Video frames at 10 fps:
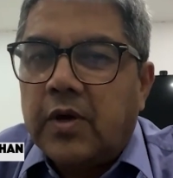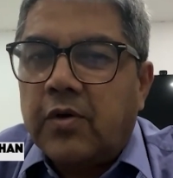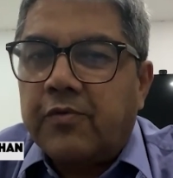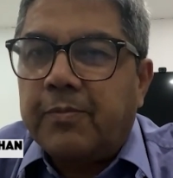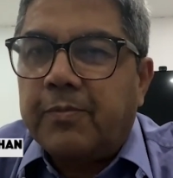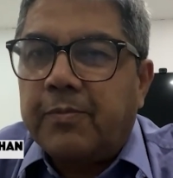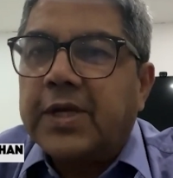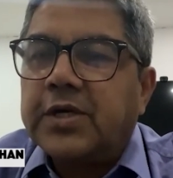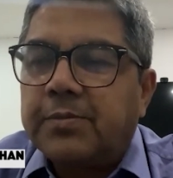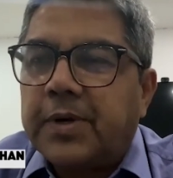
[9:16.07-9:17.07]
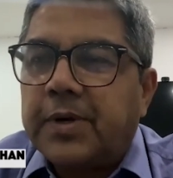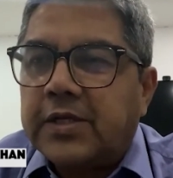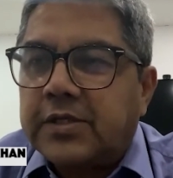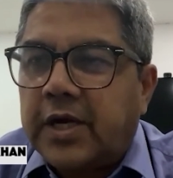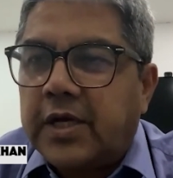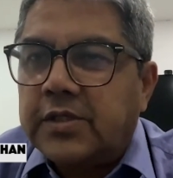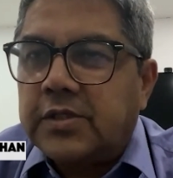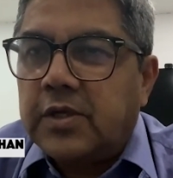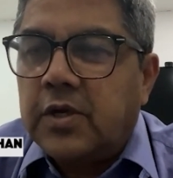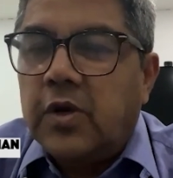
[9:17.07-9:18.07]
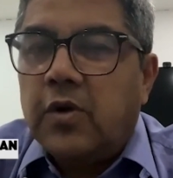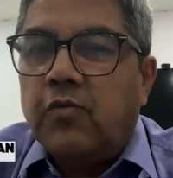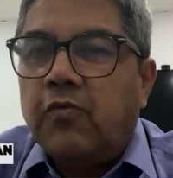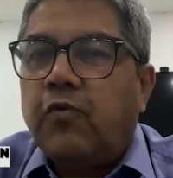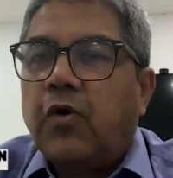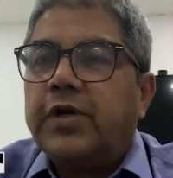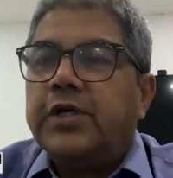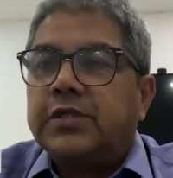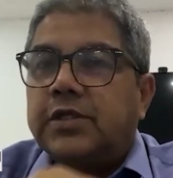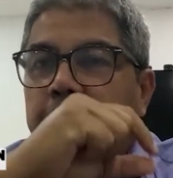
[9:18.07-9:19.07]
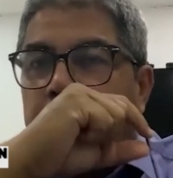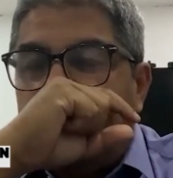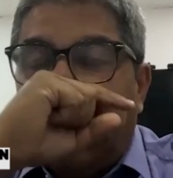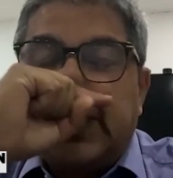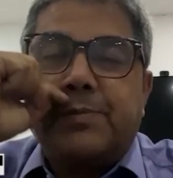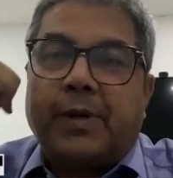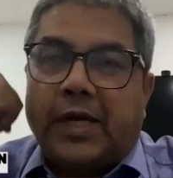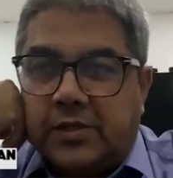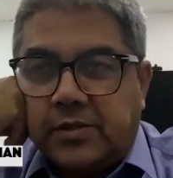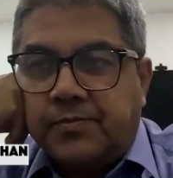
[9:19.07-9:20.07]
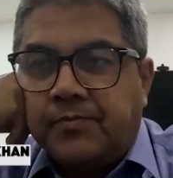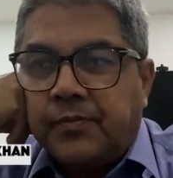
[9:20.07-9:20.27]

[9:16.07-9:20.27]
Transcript: or measure price rise, what is the base price?